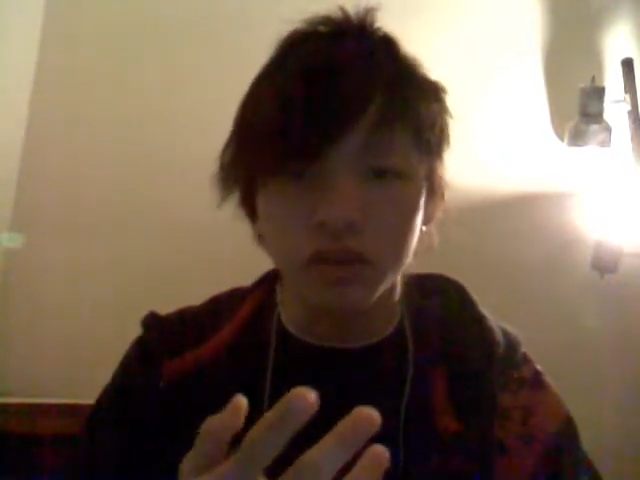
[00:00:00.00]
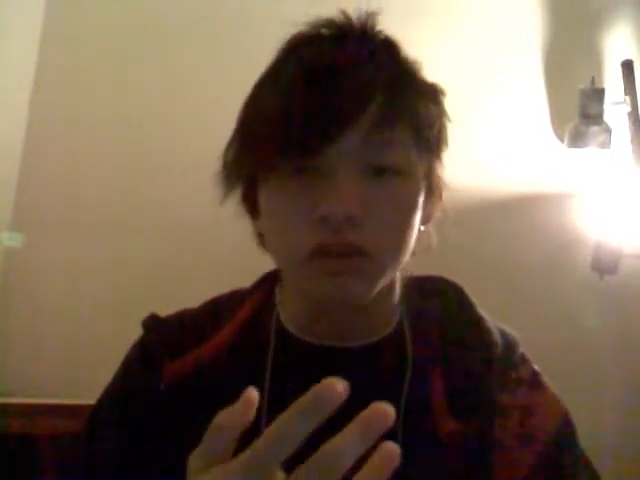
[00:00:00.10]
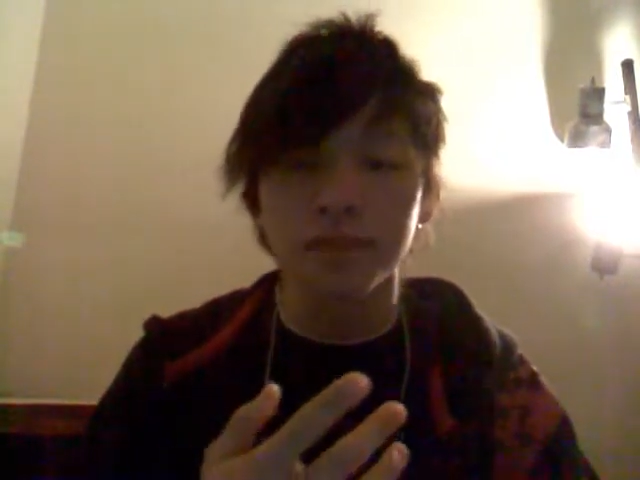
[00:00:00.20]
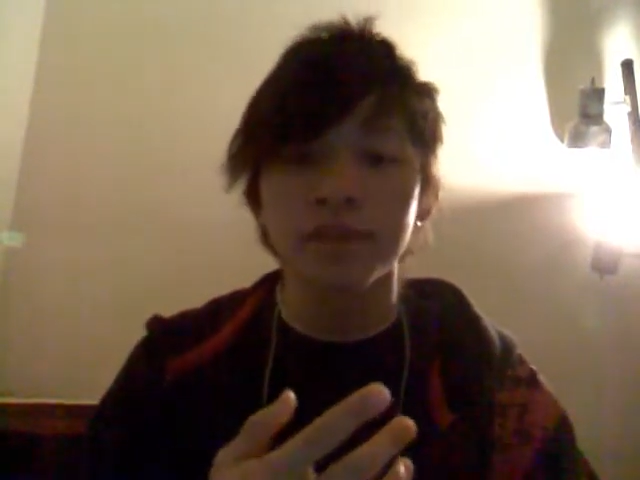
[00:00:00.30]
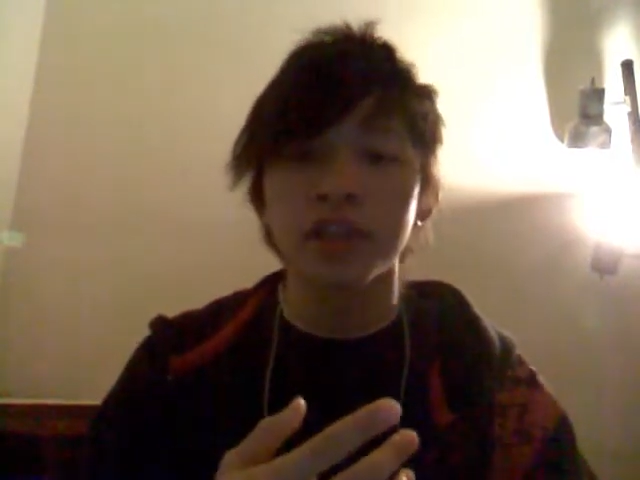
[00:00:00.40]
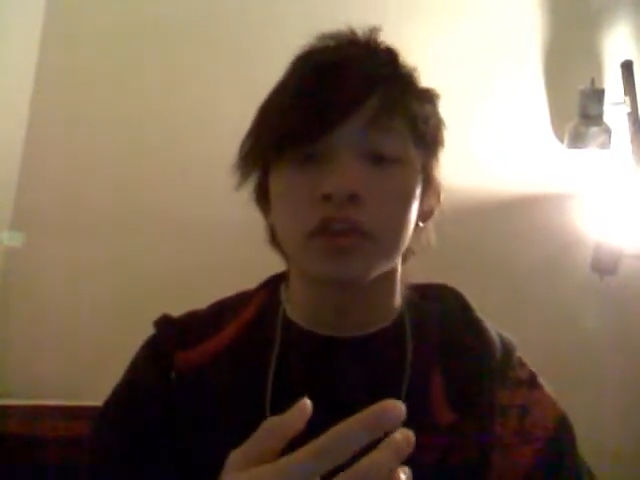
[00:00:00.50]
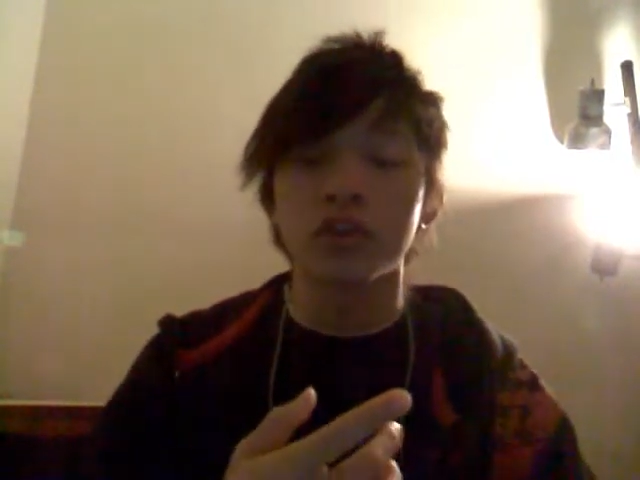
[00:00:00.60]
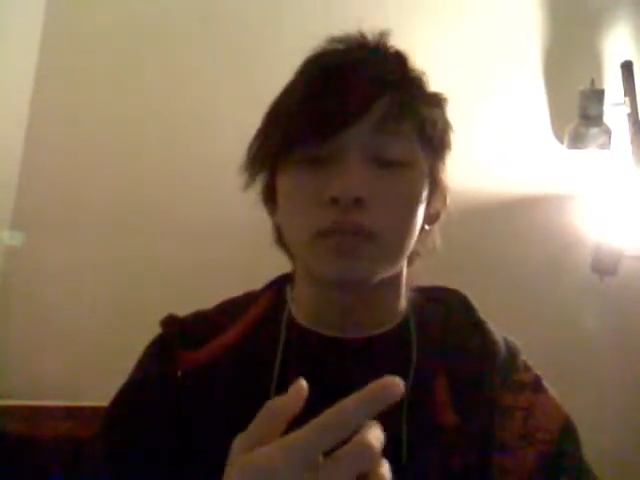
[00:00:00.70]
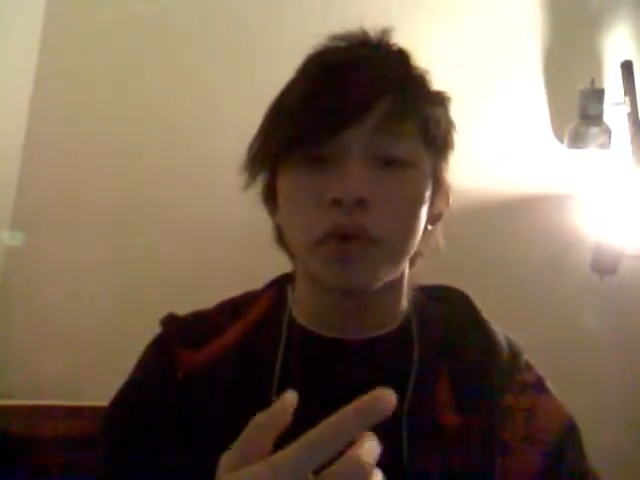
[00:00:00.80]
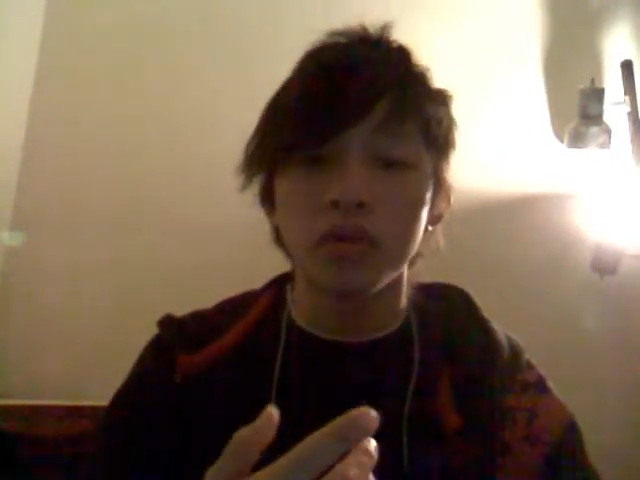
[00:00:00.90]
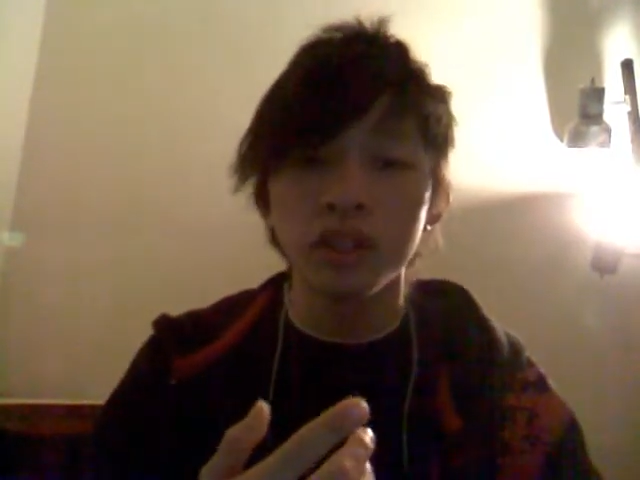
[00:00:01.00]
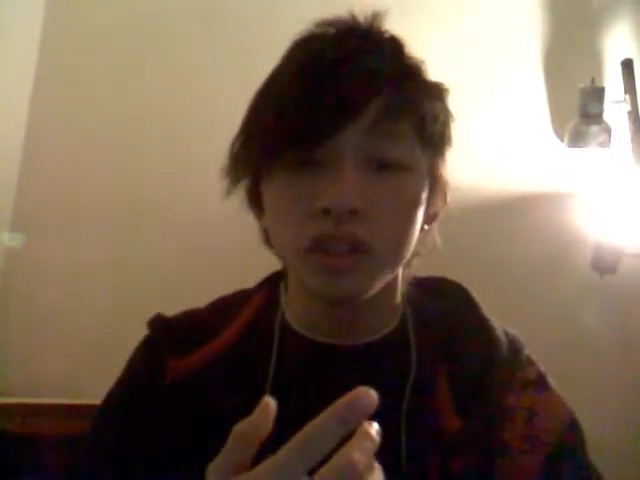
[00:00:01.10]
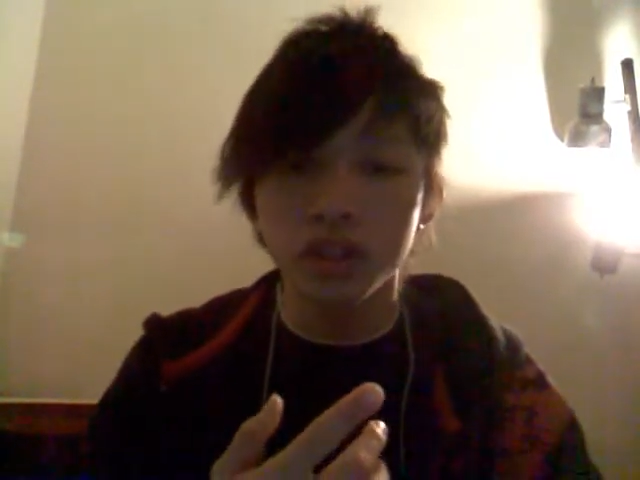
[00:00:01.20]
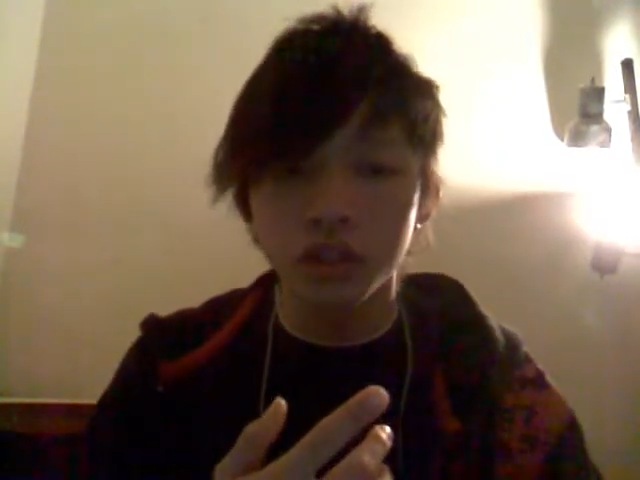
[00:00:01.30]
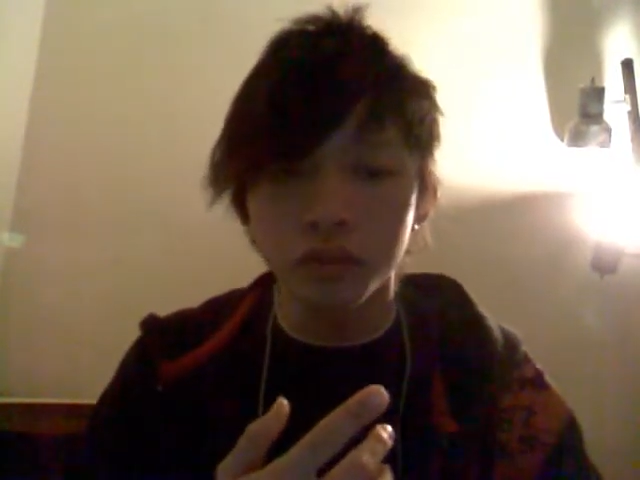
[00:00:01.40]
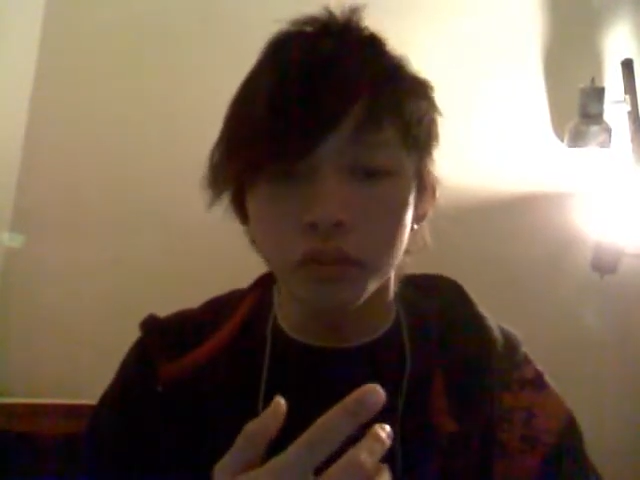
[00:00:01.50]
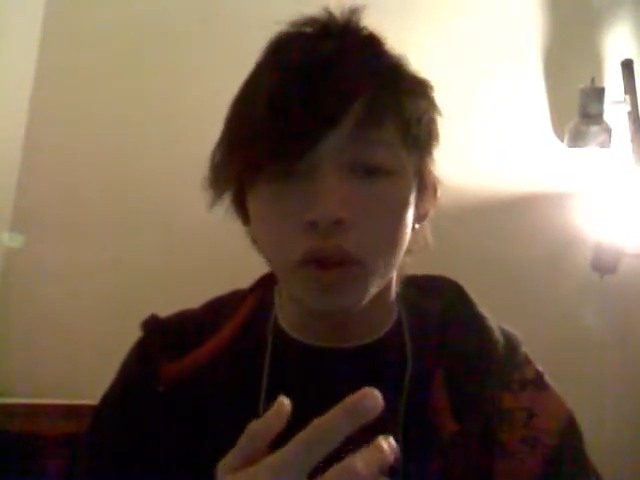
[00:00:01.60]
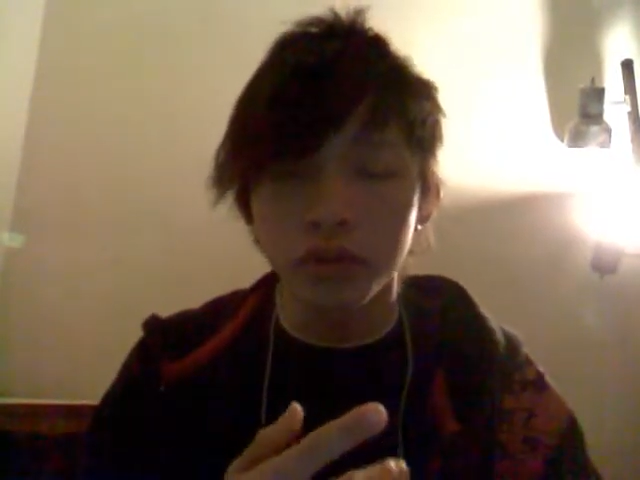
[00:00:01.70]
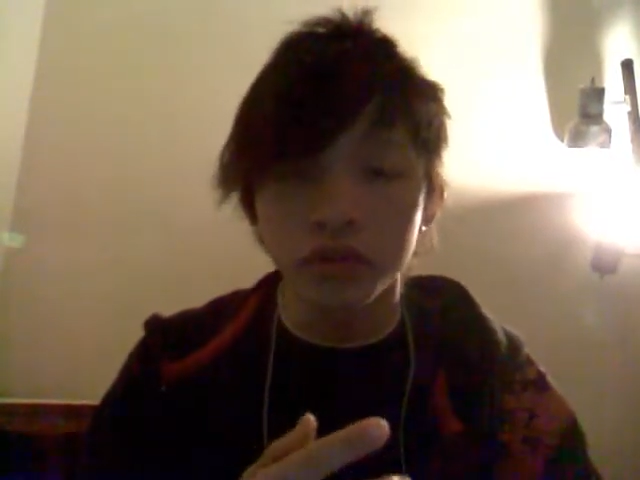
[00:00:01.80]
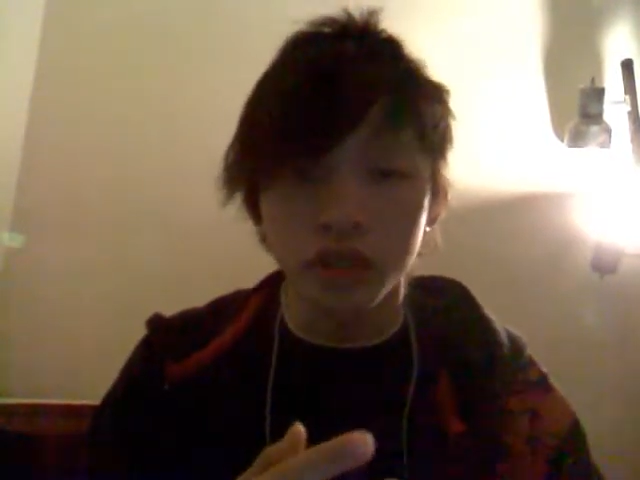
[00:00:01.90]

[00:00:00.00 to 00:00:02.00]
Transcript: So your opponent probably